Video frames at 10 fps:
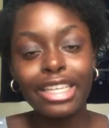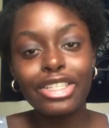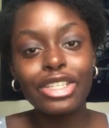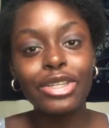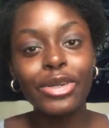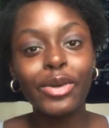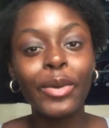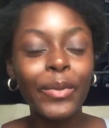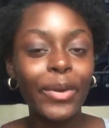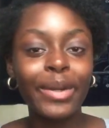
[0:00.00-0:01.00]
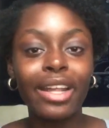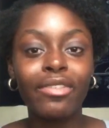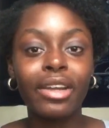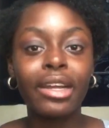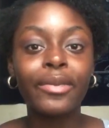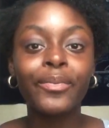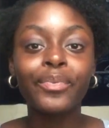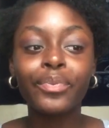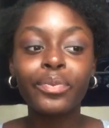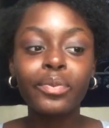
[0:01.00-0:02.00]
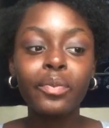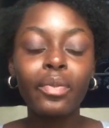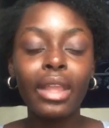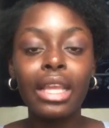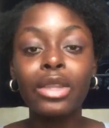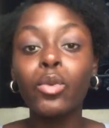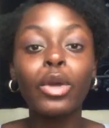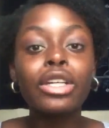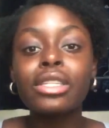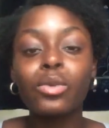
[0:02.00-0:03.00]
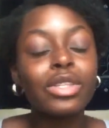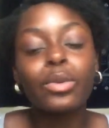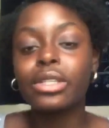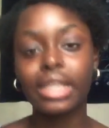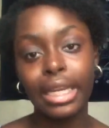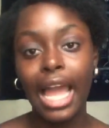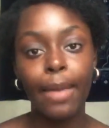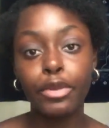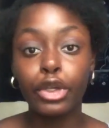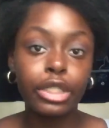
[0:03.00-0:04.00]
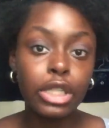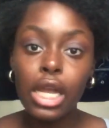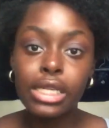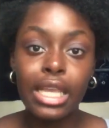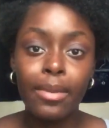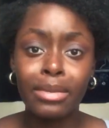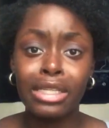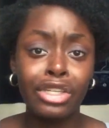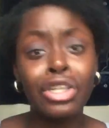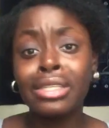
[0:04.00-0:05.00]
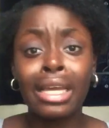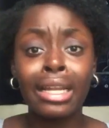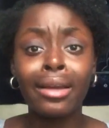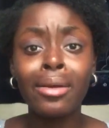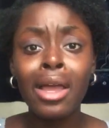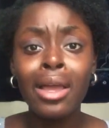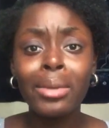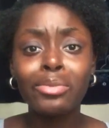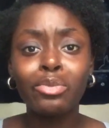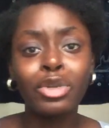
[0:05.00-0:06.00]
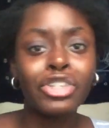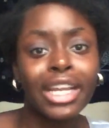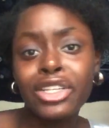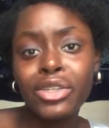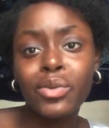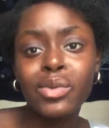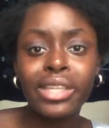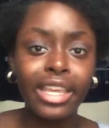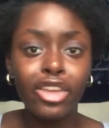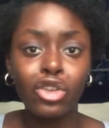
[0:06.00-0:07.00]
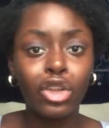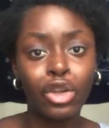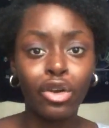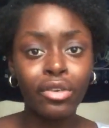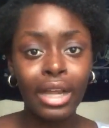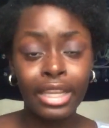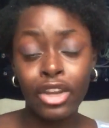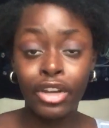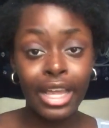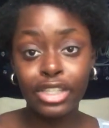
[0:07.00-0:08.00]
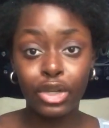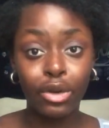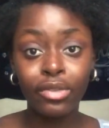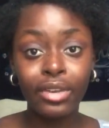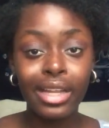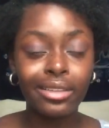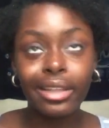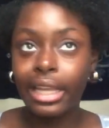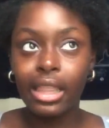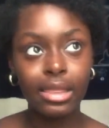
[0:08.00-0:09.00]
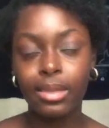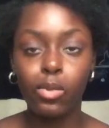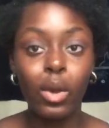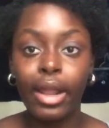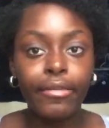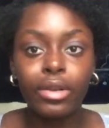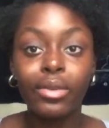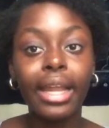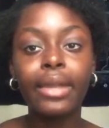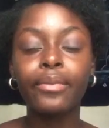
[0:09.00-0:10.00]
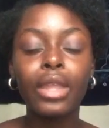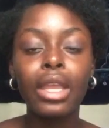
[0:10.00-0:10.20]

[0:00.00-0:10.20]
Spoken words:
into you, or whatever. What's the worst that can happen? You're gonna talk to him, and he's gonna reject you, say he already has a girlfriend, whatever, right?